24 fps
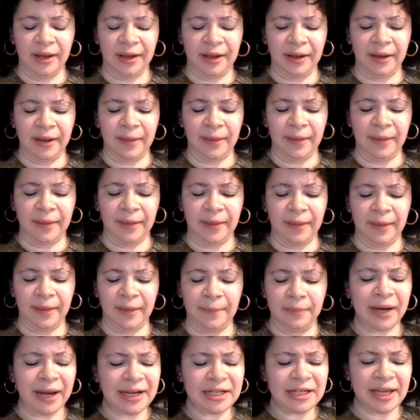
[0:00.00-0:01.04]

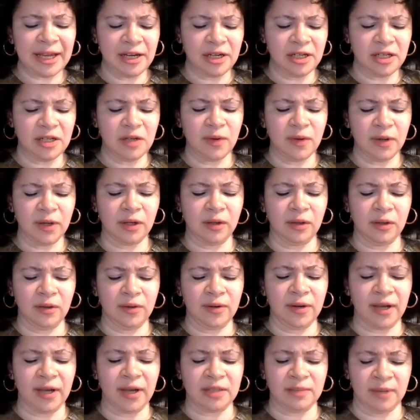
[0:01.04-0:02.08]
but I tend to
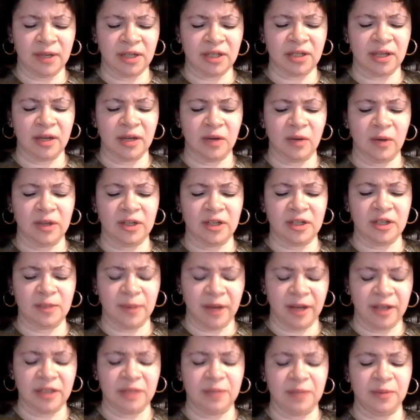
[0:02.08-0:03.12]
include as much language as
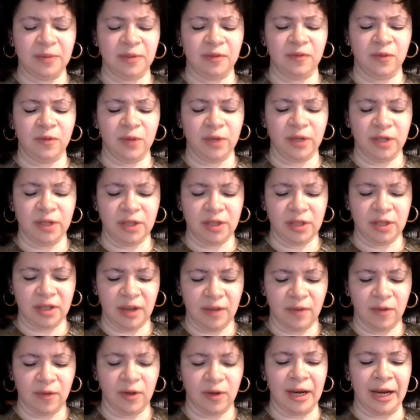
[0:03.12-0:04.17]
possible for
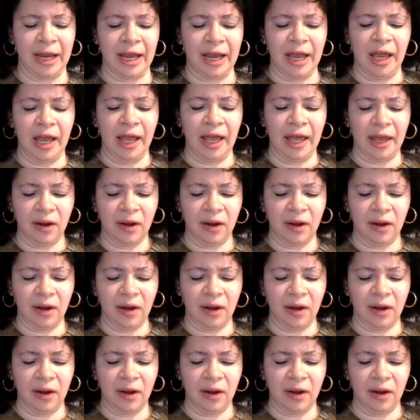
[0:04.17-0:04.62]
discovery.